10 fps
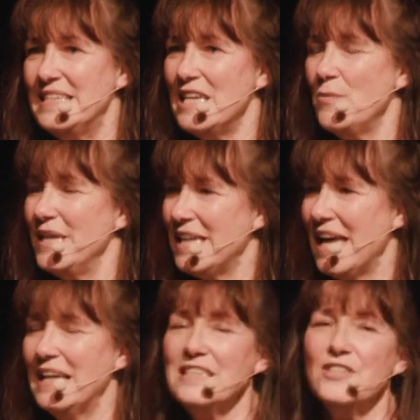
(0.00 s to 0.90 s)
see, we
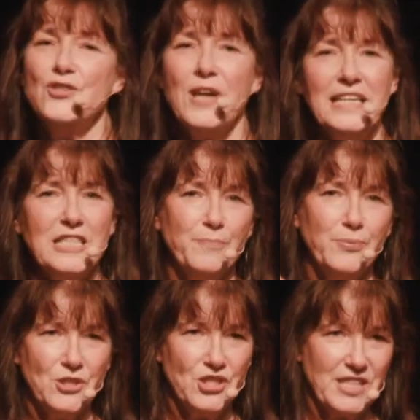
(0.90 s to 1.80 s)
can't try to
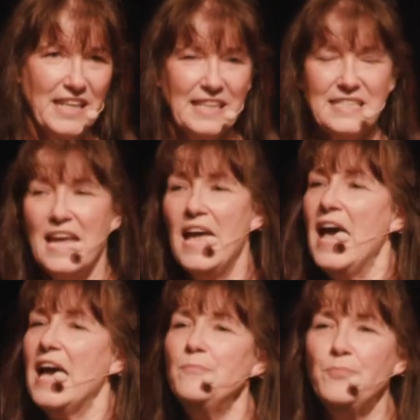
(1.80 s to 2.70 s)
push things
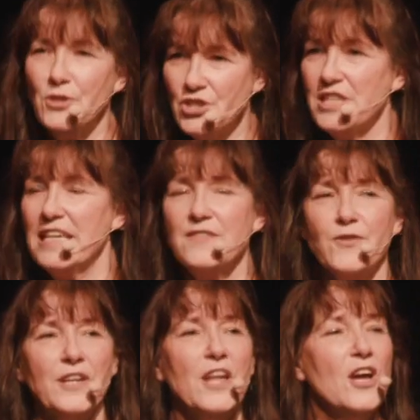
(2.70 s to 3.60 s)
and push things
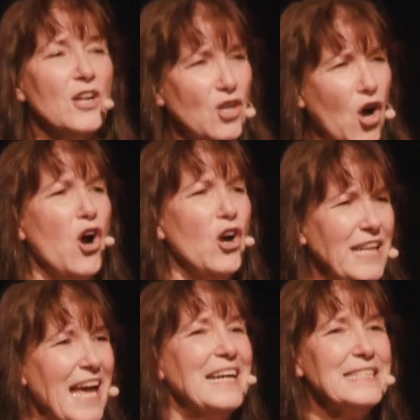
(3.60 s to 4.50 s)
forward.
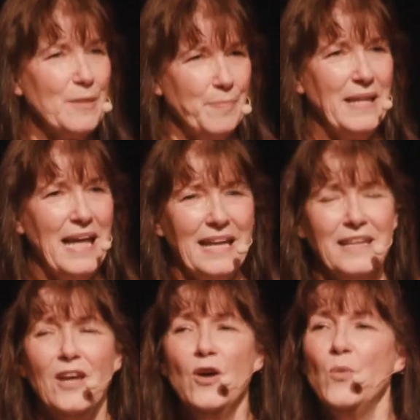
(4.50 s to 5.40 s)
God has a
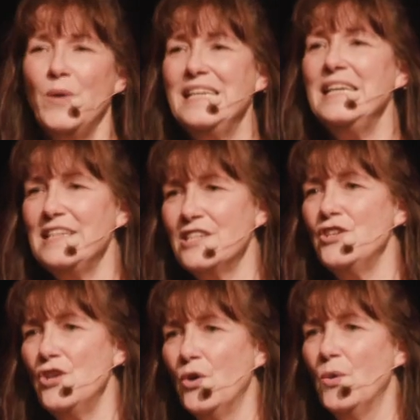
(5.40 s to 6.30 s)
plan. We need to
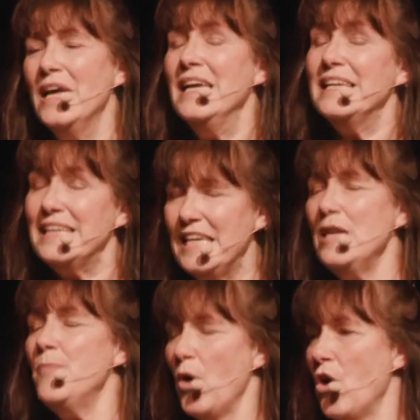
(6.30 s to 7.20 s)
know,
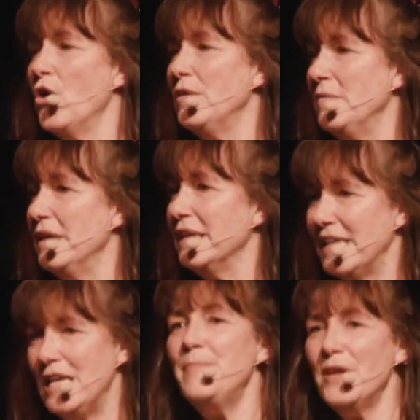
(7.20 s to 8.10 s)
keep on
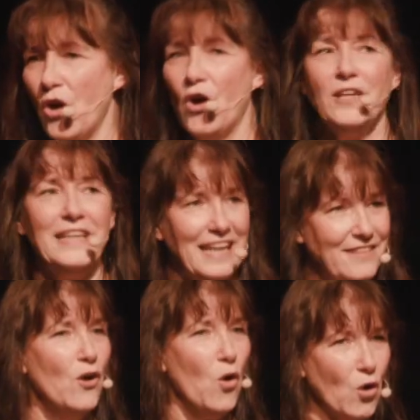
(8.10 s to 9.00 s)
keeping on
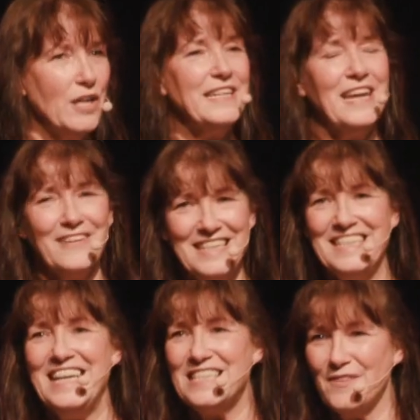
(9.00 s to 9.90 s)
in the ordinary
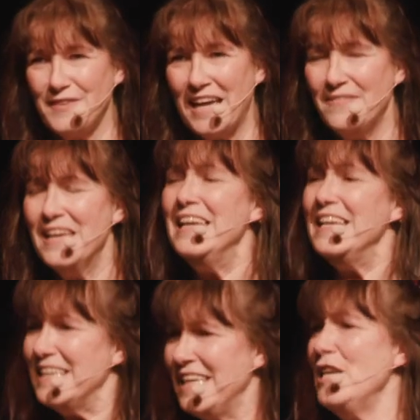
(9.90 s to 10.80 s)
days of life.
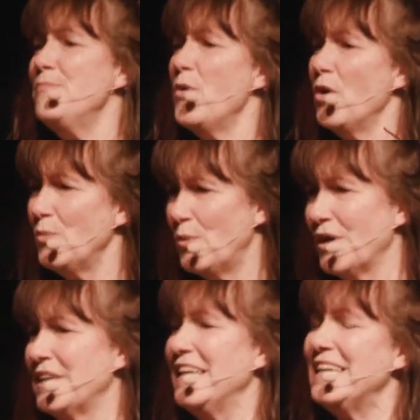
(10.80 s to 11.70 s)
Keep on
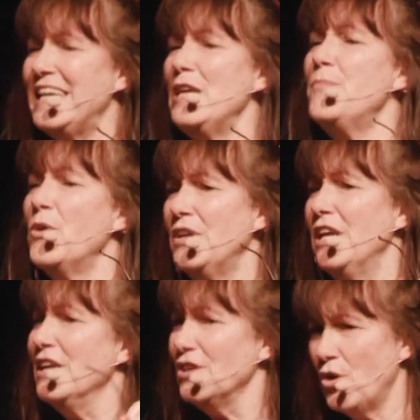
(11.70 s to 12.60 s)
working. Keep on
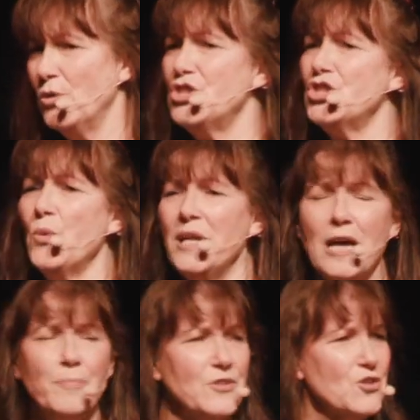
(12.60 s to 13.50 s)
showing
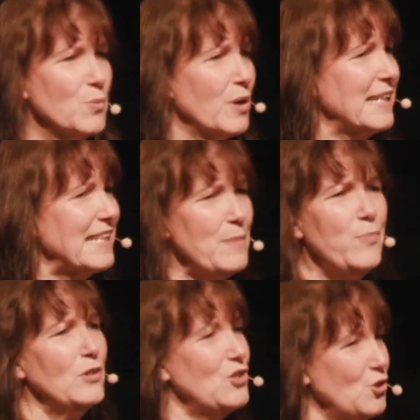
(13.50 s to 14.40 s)
up at your work.
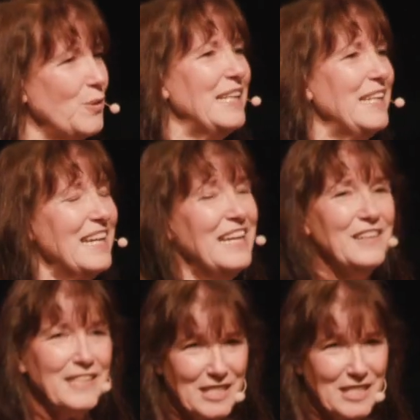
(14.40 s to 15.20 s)
Keep on doing the